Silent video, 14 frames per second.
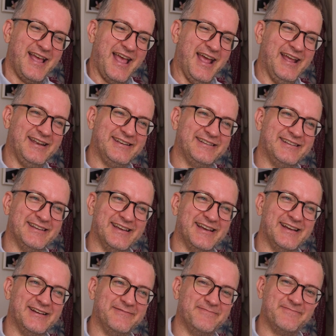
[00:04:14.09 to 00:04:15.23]
And
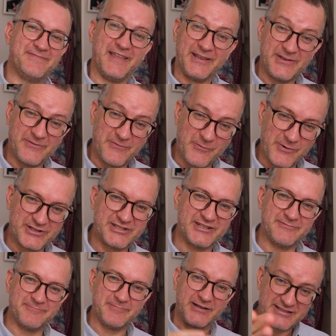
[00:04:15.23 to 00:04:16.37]
thank you for
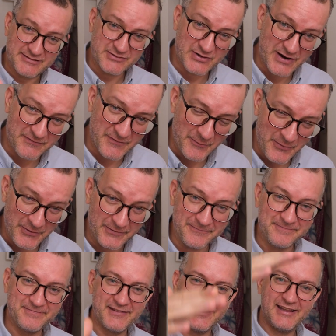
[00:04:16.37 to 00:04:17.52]
watching. Please subscribe for more
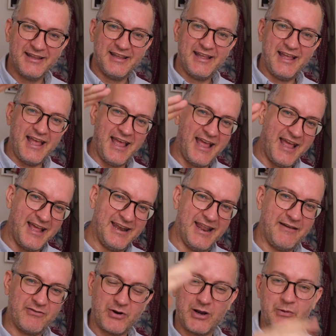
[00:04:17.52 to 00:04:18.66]
and
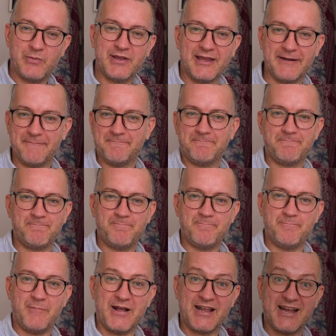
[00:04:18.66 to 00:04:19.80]
have a great weekend.
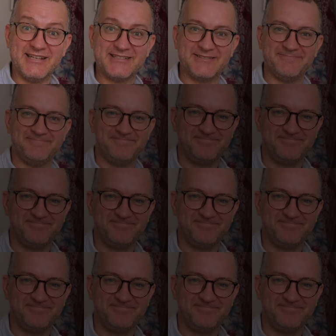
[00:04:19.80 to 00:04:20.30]
Bye, guys.